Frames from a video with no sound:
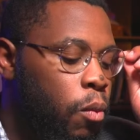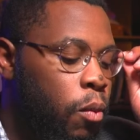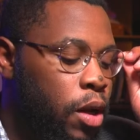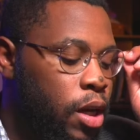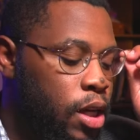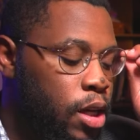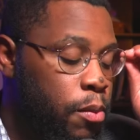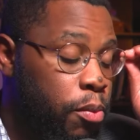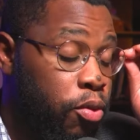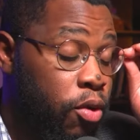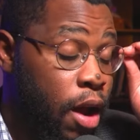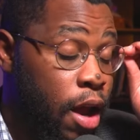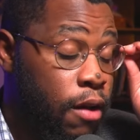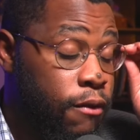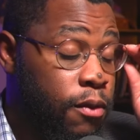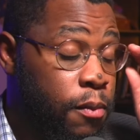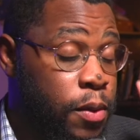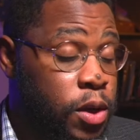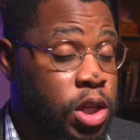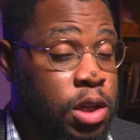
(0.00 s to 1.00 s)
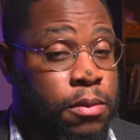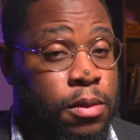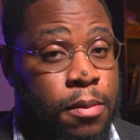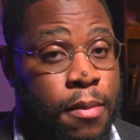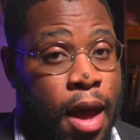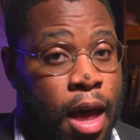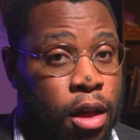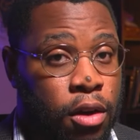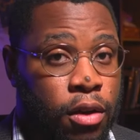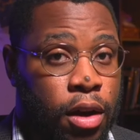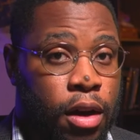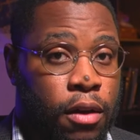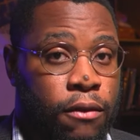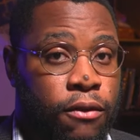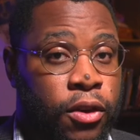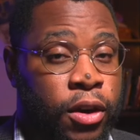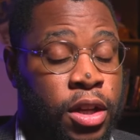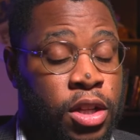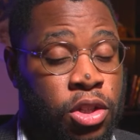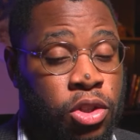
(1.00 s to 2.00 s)
we need to pray for Bishop de Mallerais,
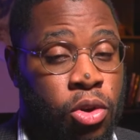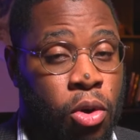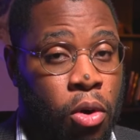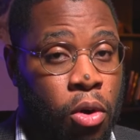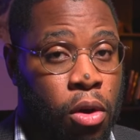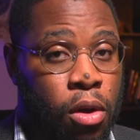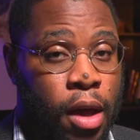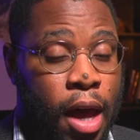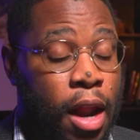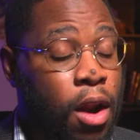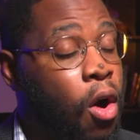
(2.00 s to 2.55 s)
for his soul,